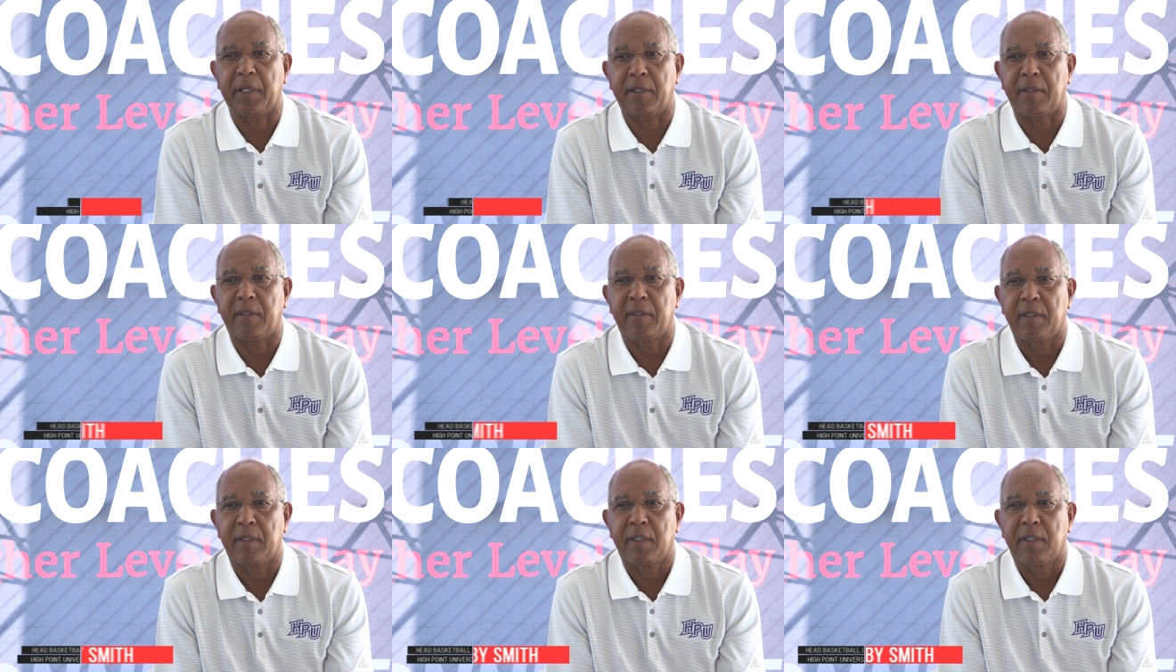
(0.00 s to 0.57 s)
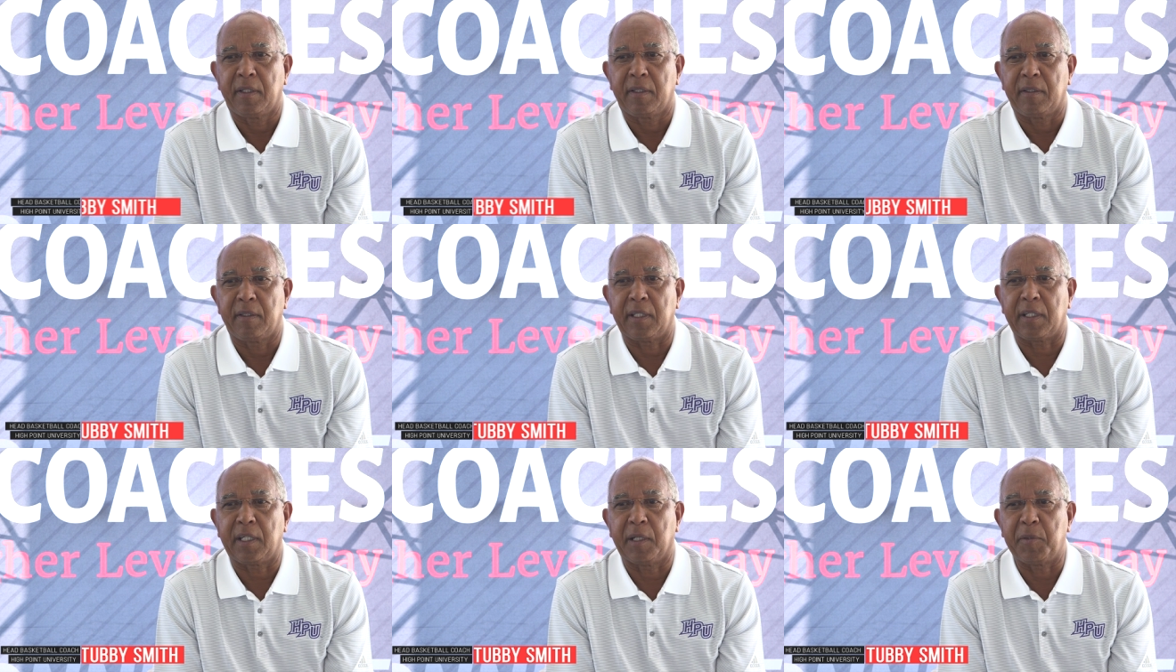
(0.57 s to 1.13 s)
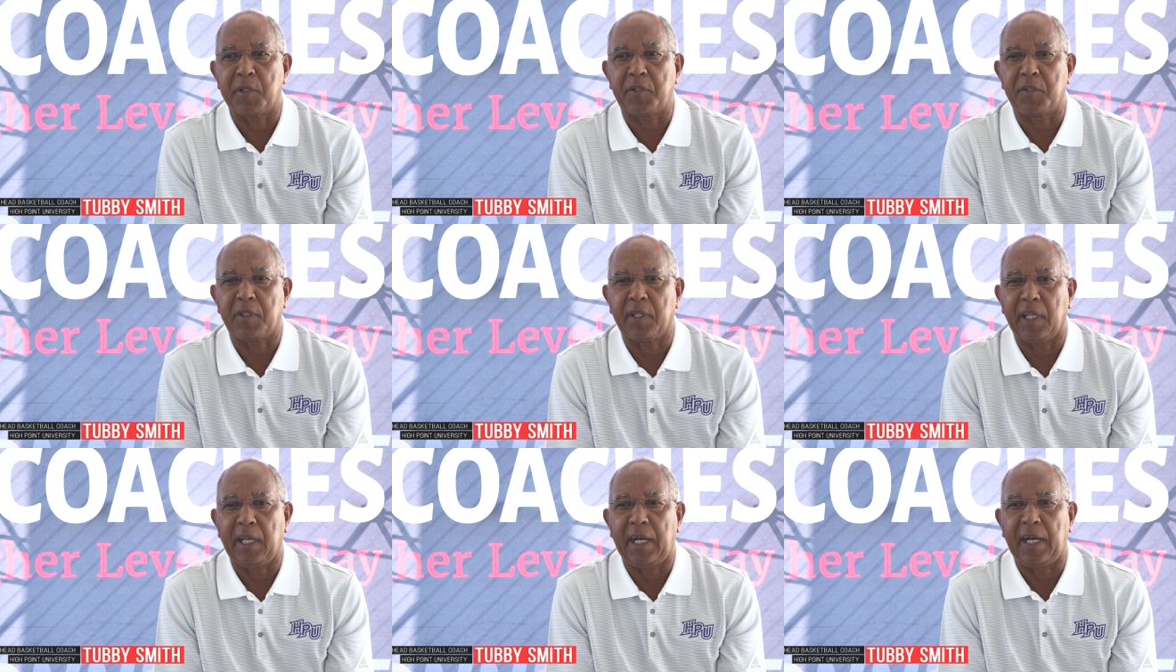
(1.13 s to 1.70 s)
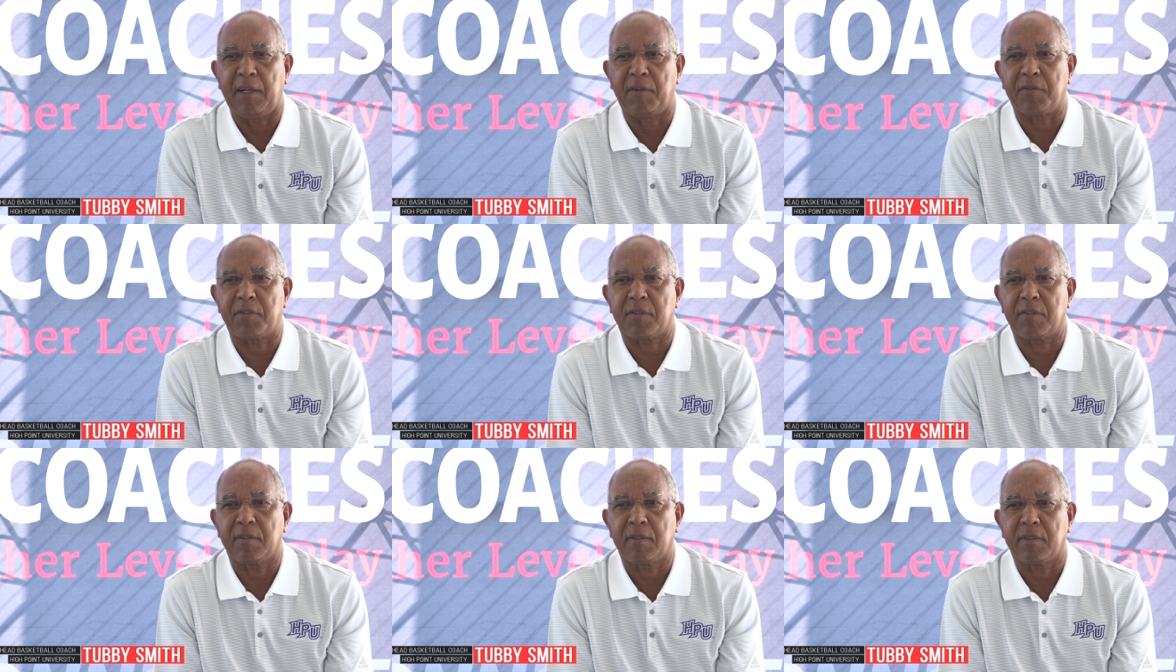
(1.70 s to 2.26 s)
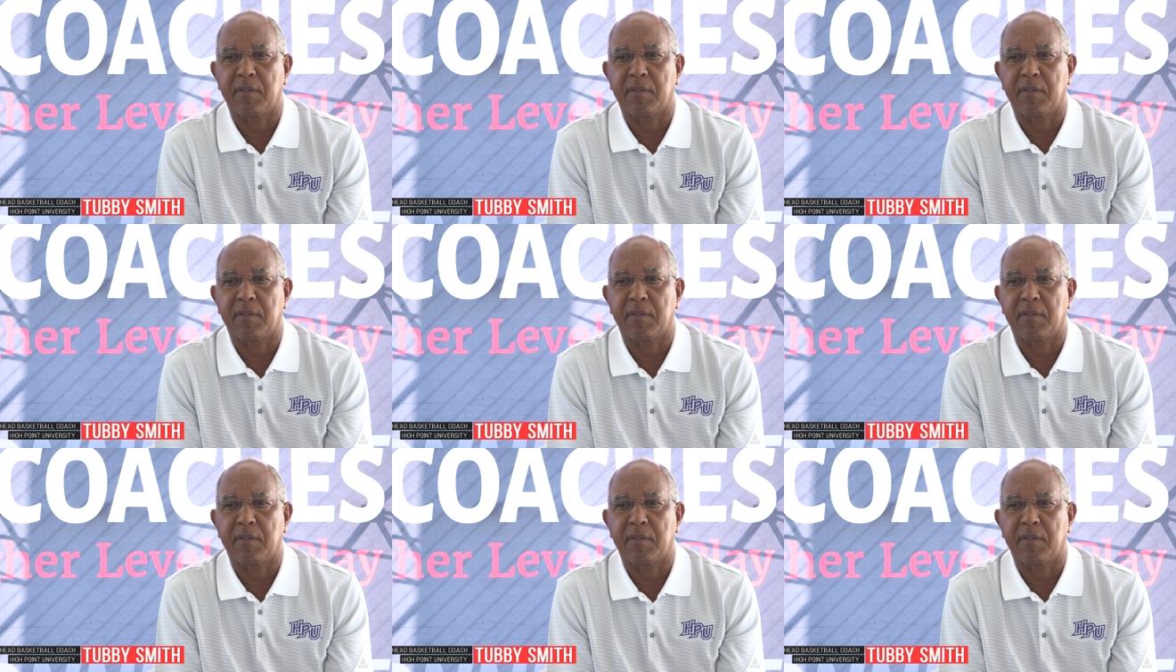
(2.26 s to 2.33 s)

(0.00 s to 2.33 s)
that come into your lives,